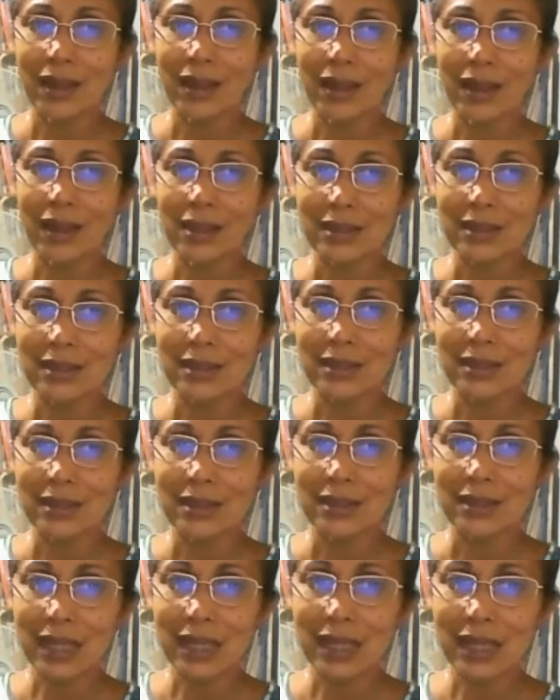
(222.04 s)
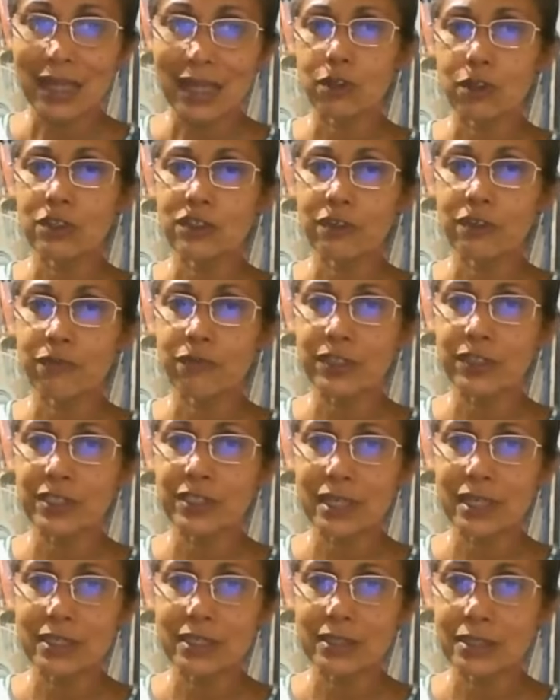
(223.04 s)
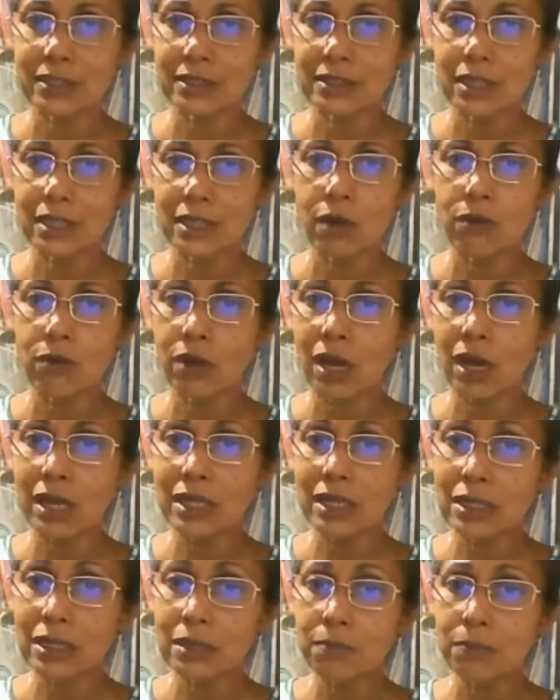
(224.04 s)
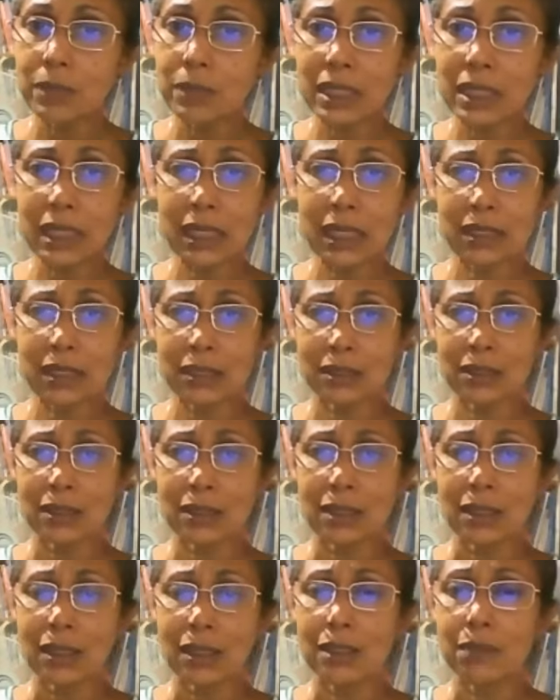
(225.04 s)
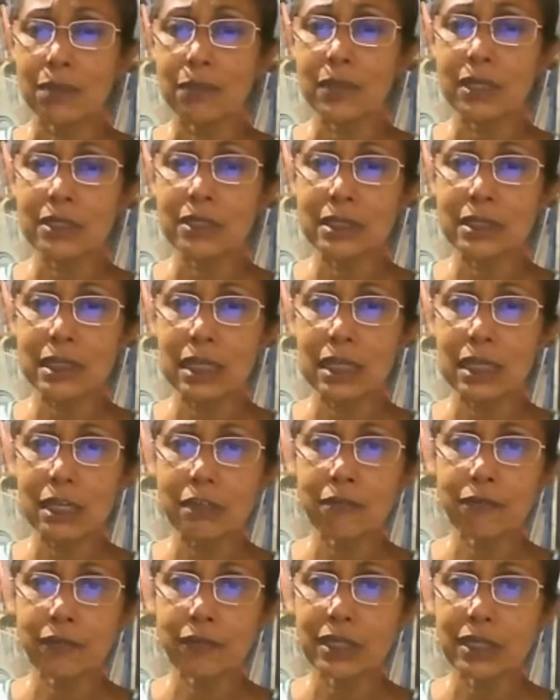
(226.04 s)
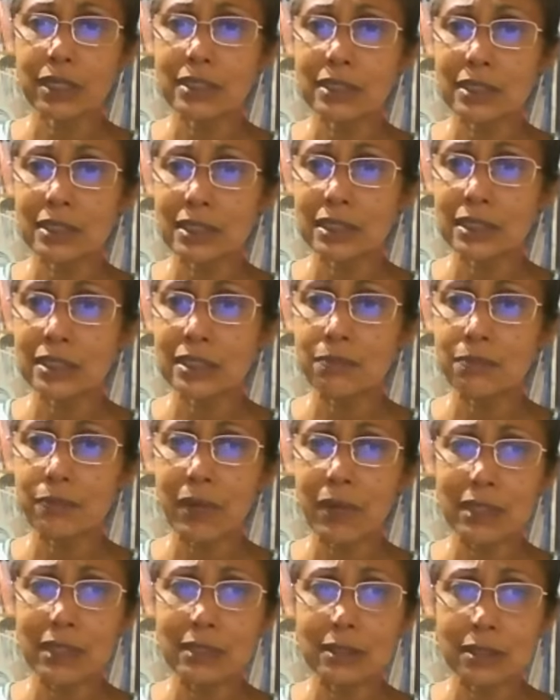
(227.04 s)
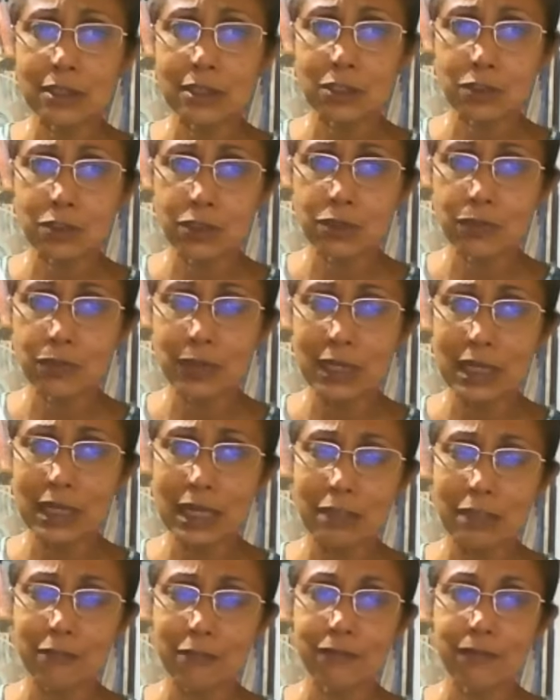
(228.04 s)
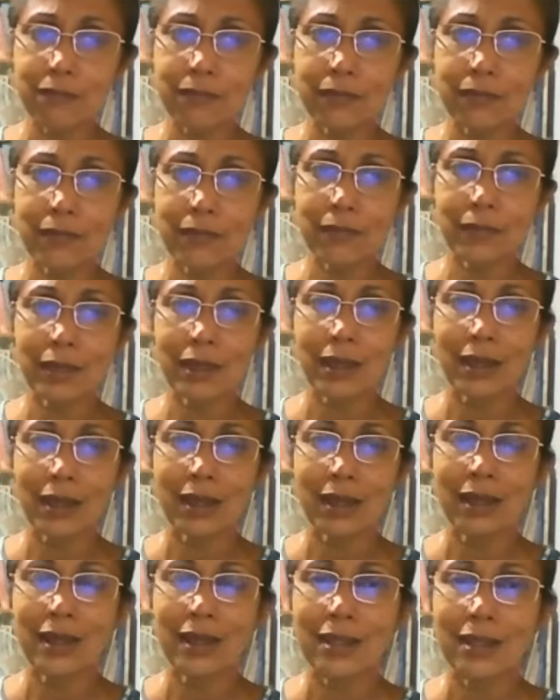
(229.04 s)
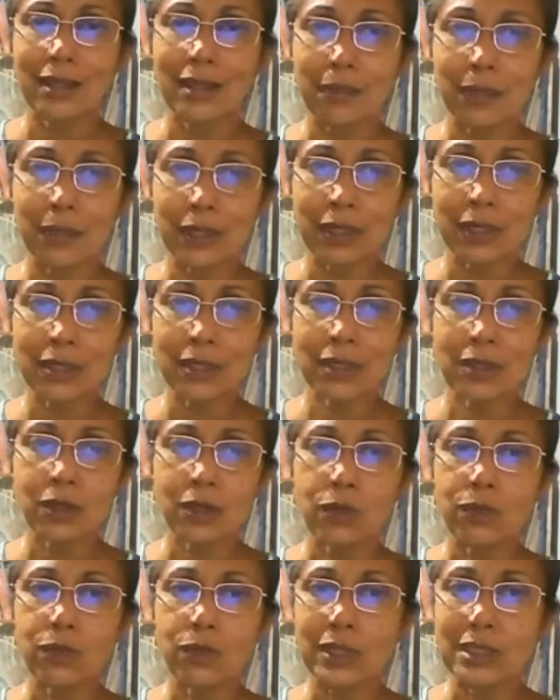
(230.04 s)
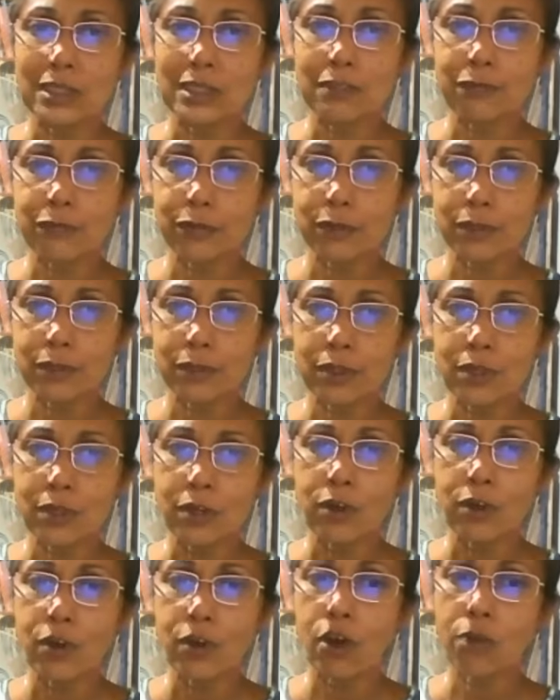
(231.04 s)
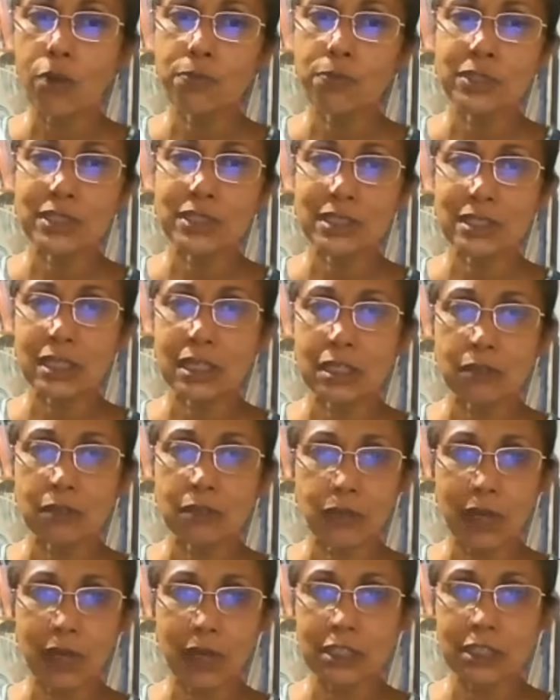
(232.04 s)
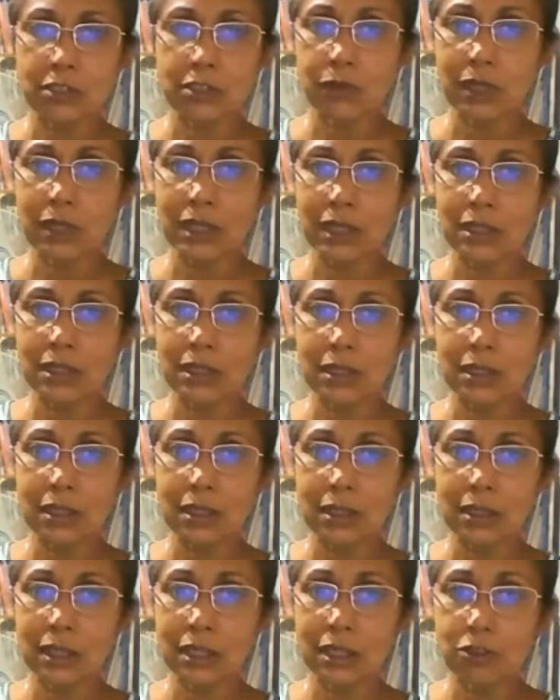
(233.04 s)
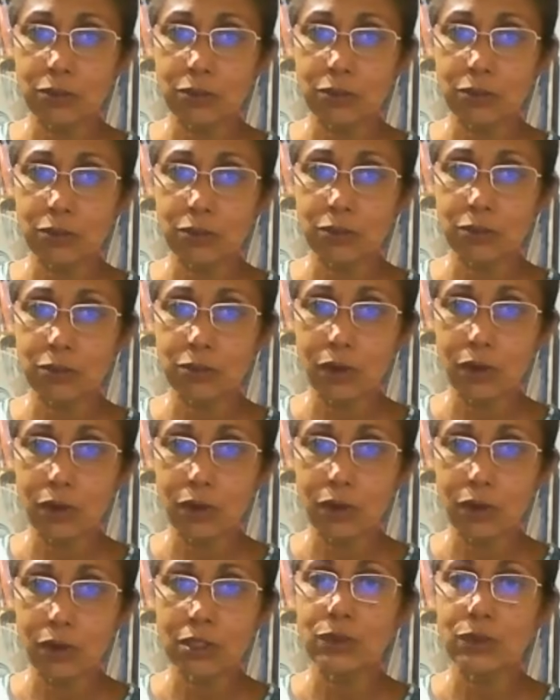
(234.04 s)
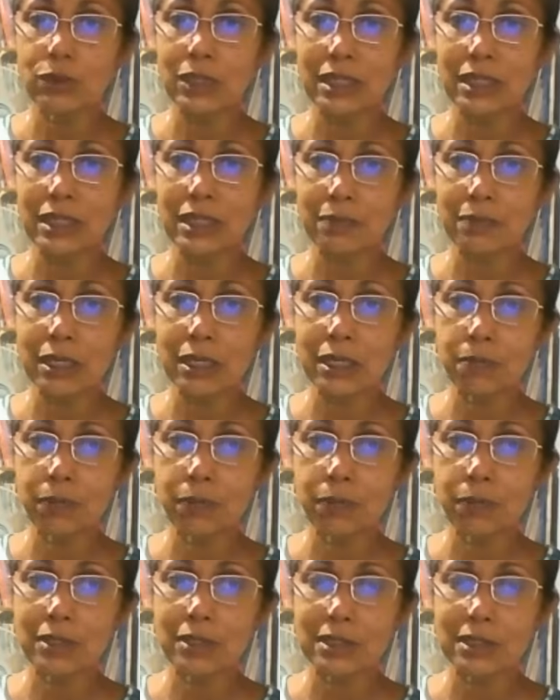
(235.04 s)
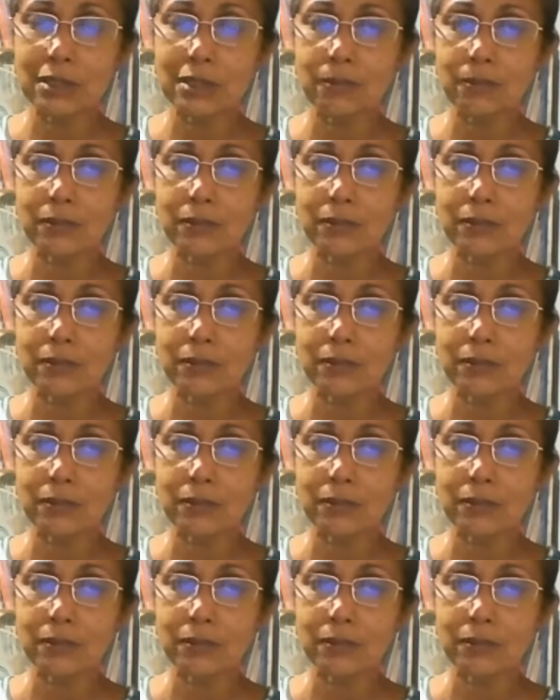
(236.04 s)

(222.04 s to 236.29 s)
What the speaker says: That description also emphasizes how uncomplicated the bird's life is in comparison to human life. The bird, once full, hopped sidewise to the wall to let a beetle pass.